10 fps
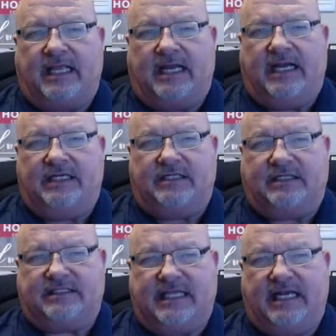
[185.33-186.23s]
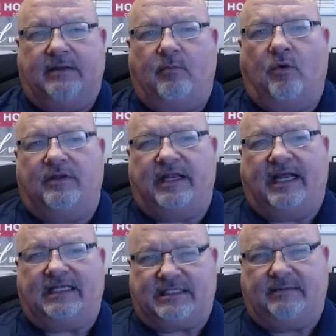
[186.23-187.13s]
get an agent that's getting more than
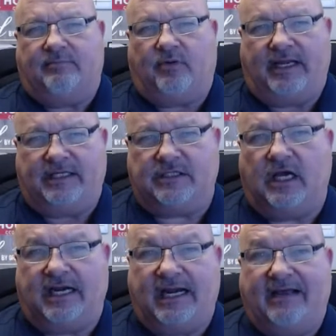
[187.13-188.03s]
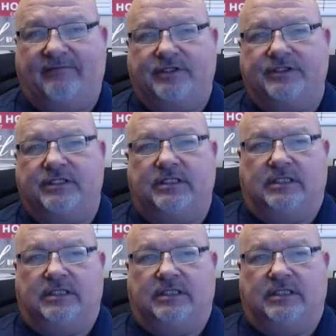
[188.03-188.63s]
asking price on an average.